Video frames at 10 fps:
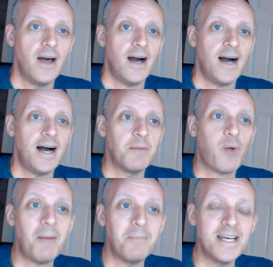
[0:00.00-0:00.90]
Uh,
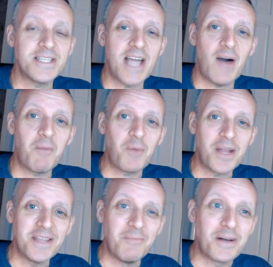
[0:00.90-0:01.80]
problem is, now I'm
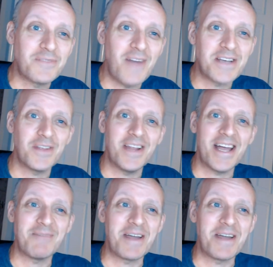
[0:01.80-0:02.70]
reading the books faster than I
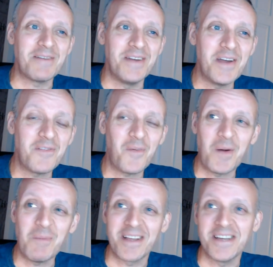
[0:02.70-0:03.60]
can make a video for
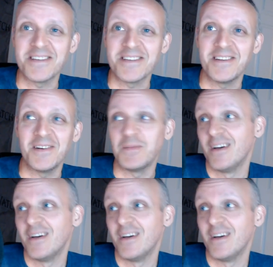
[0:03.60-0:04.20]
them because, you know,